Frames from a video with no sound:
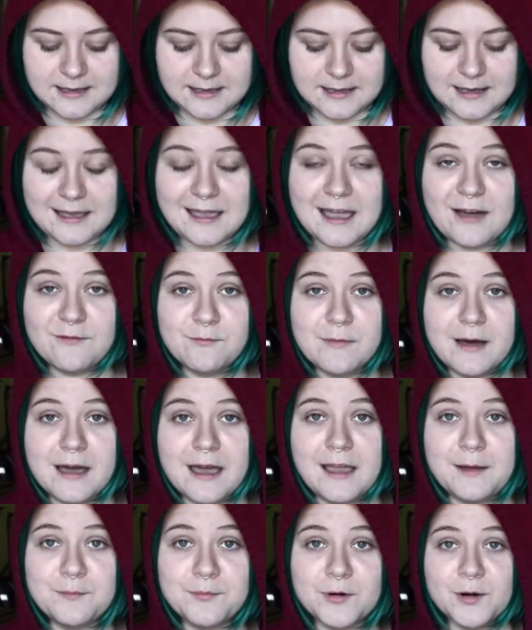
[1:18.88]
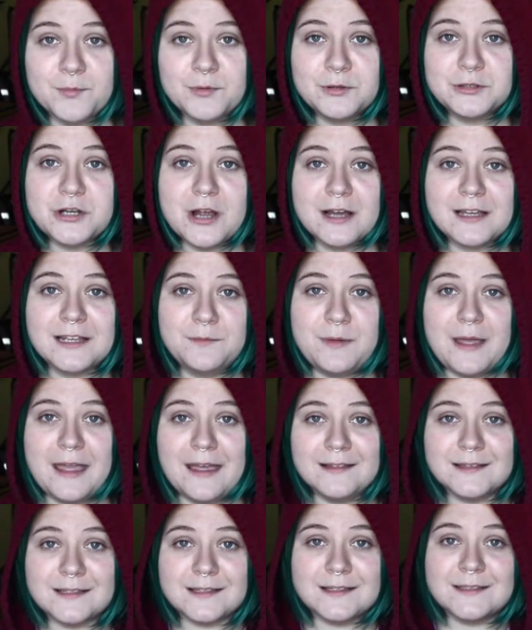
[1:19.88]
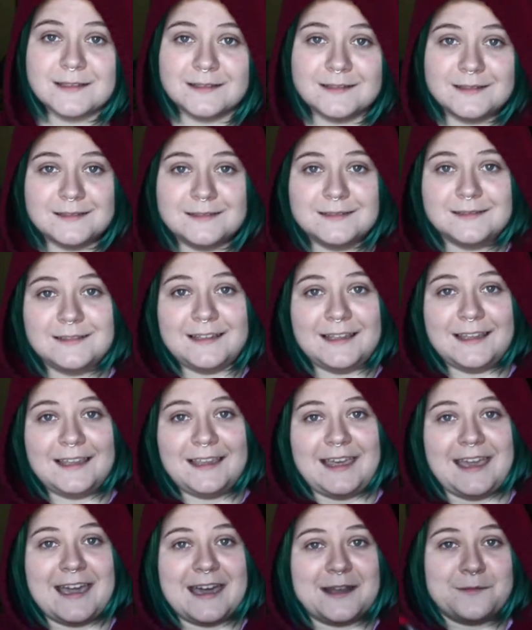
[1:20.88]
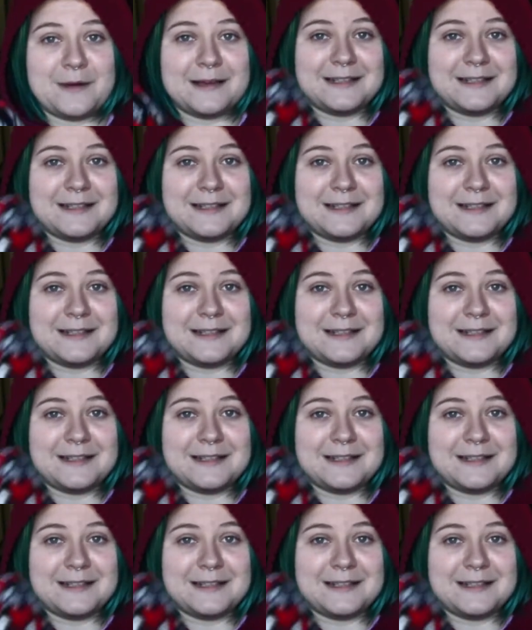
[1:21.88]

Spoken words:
I have my purple jogging pants and my